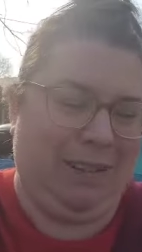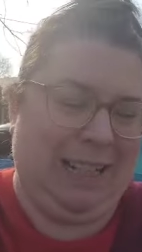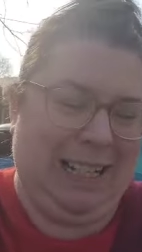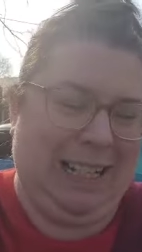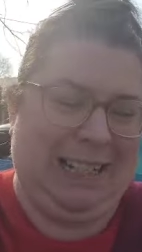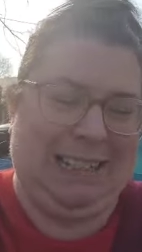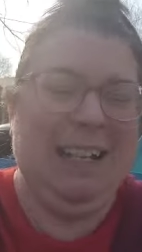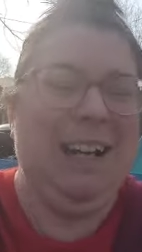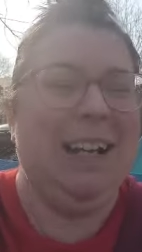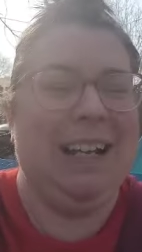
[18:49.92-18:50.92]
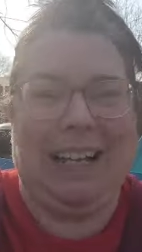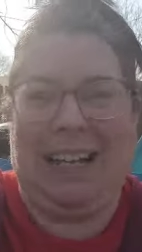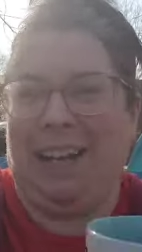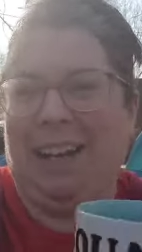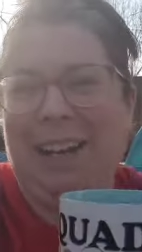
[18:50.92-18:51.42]
yeah,
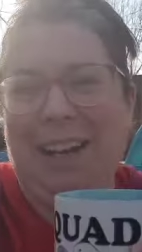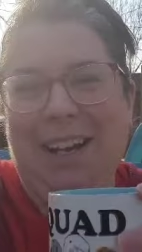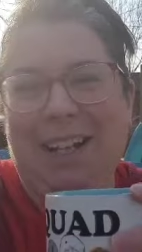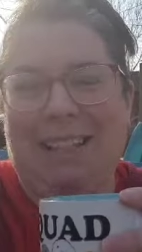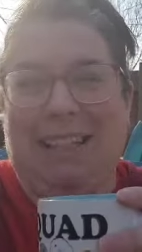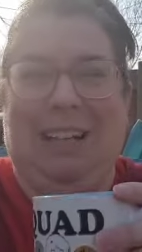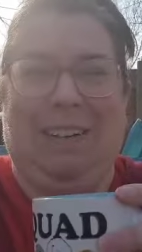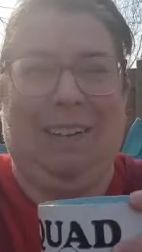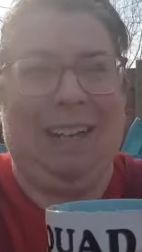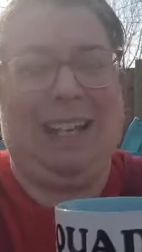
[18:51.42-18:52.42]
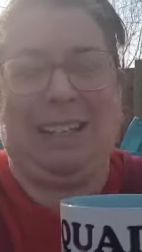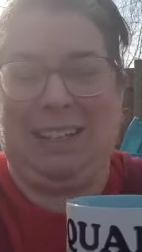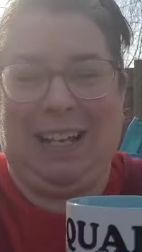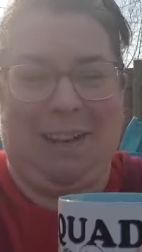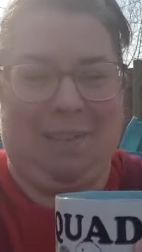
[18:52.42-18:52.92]
yeah. So yeah,
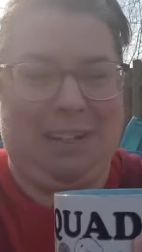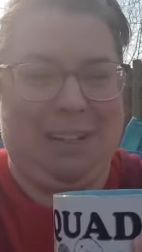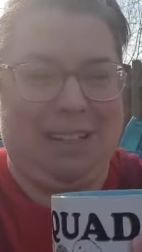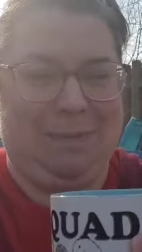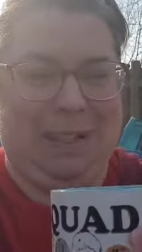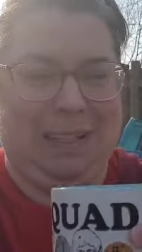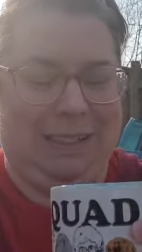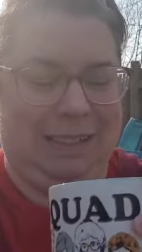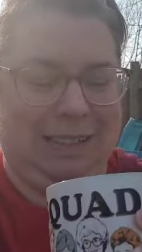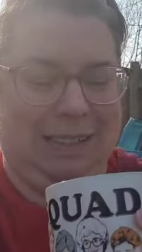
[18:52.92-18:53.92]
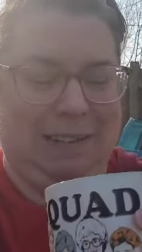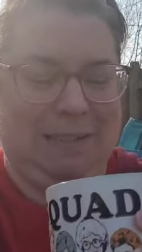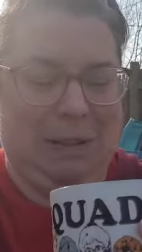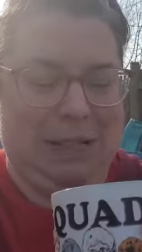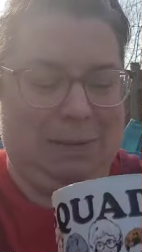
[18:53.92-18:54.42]
so yeah, we just been, you know,
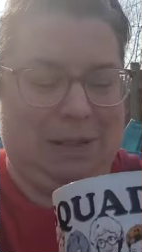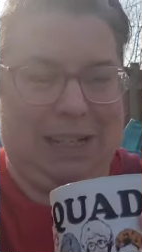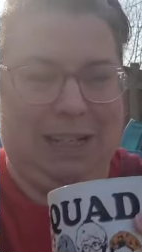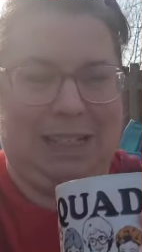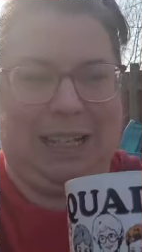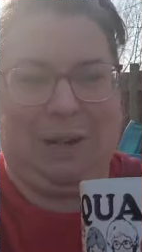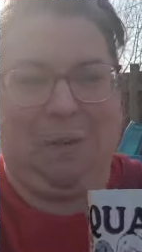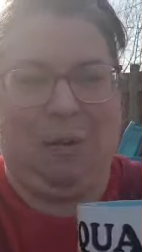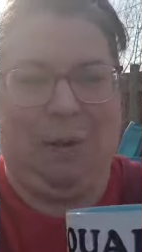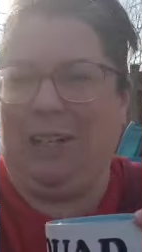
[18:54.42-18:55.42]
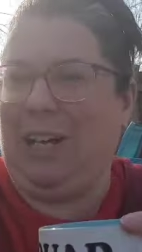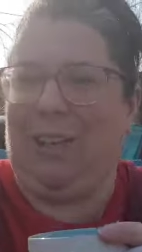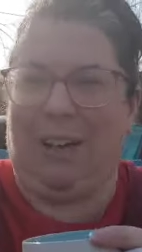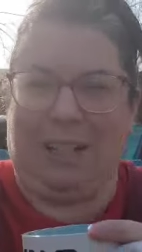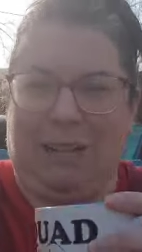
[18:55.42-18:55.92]
everybody's been like sick one way or the
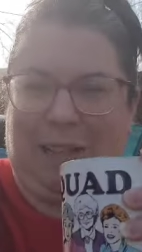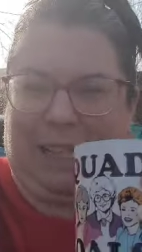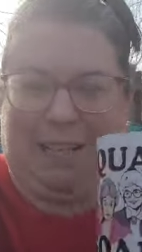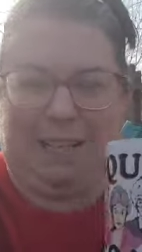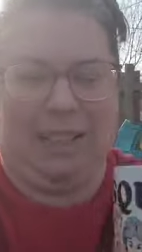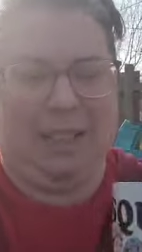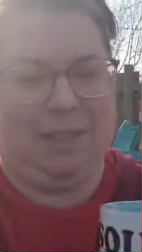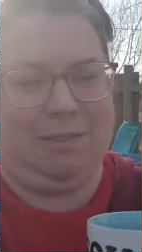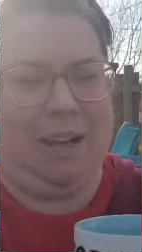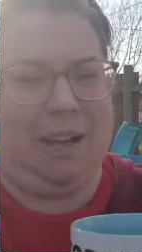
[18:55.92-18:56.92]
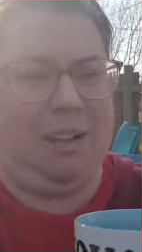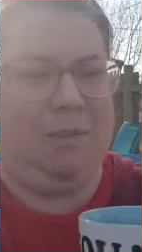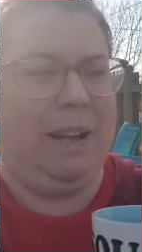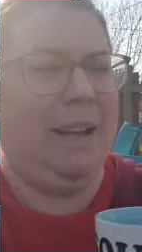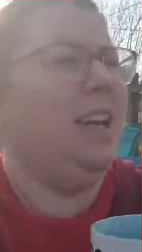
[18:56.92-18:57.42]
other except for Casey, you know. Knock on
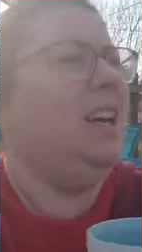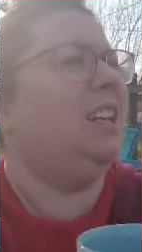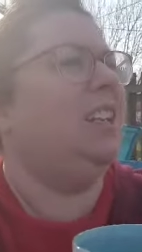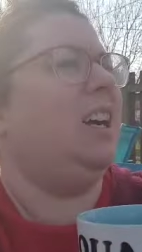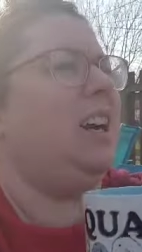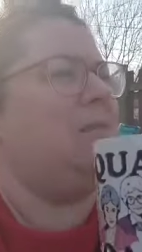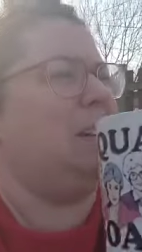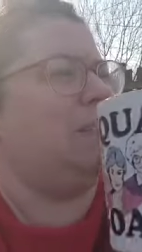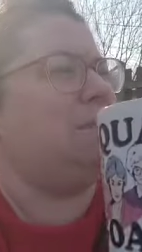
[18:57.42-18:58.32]
wood, knock on wood for